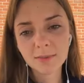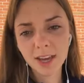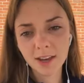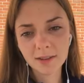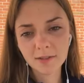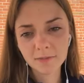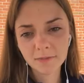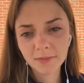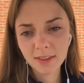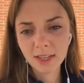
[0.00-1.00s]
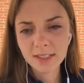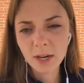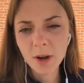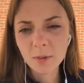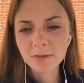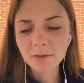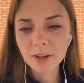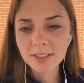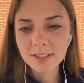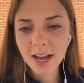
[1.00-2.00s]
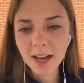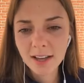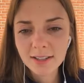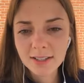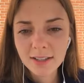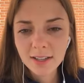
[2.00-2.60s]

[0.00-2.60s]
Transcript: Okay? That's how I would phrase that.